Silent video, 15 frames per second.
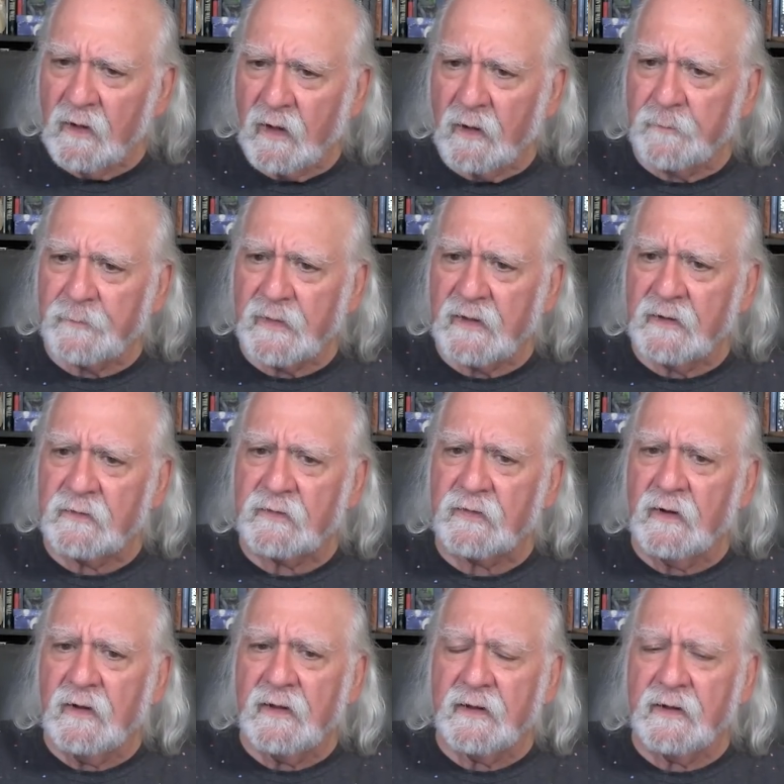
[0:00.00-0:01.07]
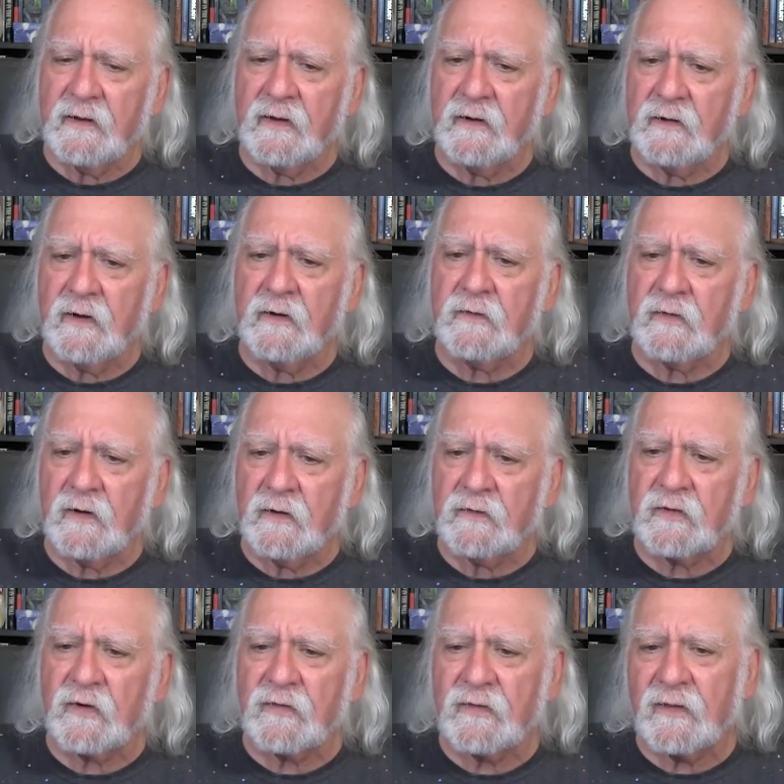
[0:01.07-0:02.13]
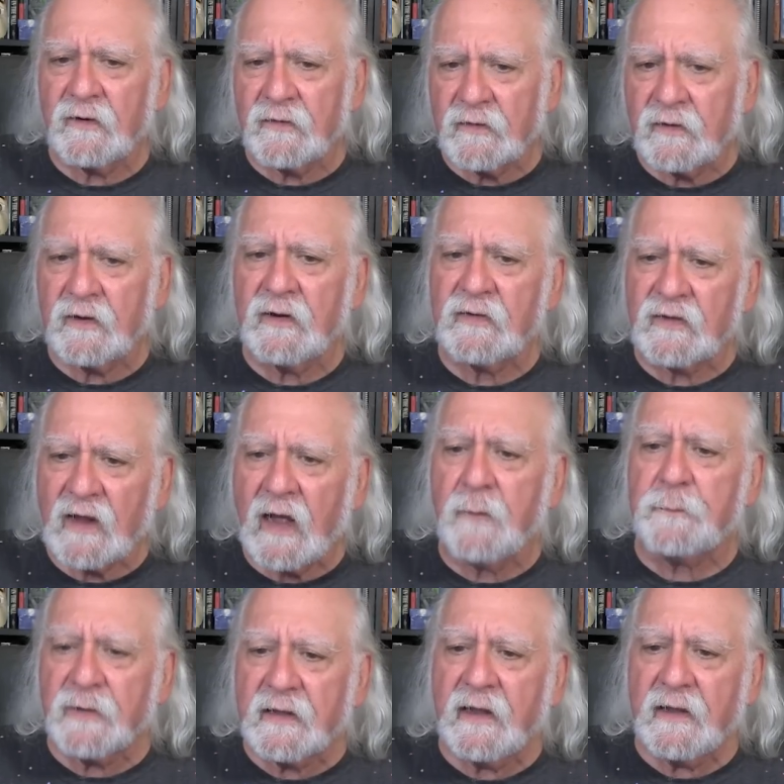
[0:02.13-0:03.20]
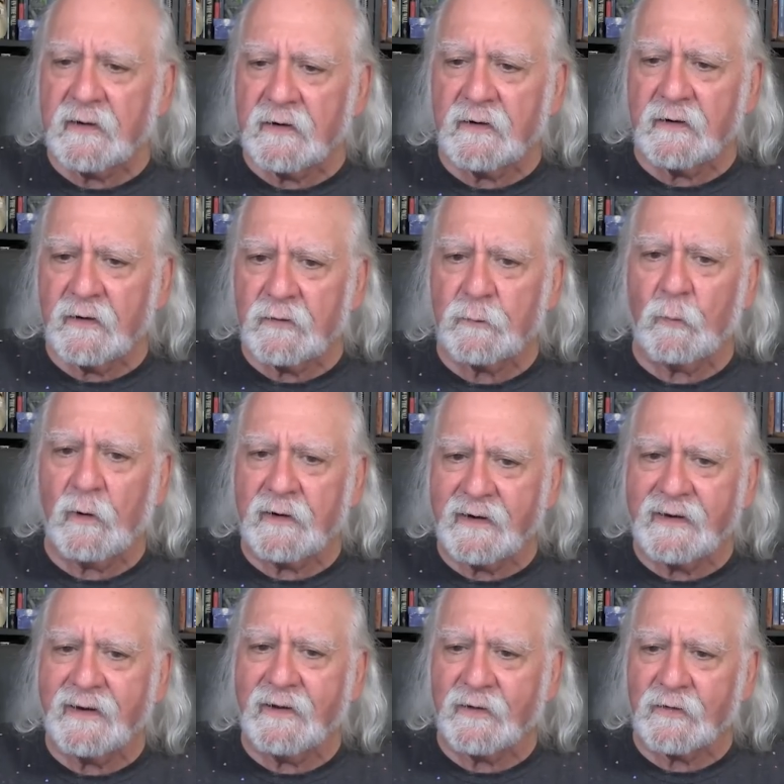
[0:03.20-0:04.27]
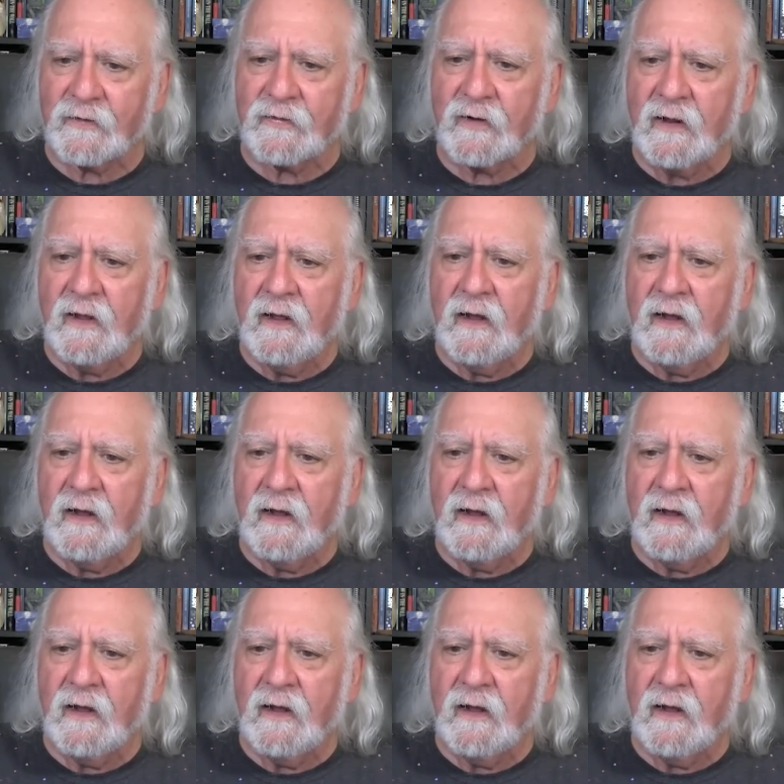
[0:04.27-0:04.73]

um, it's it, it's it's just it's complicated is what it is,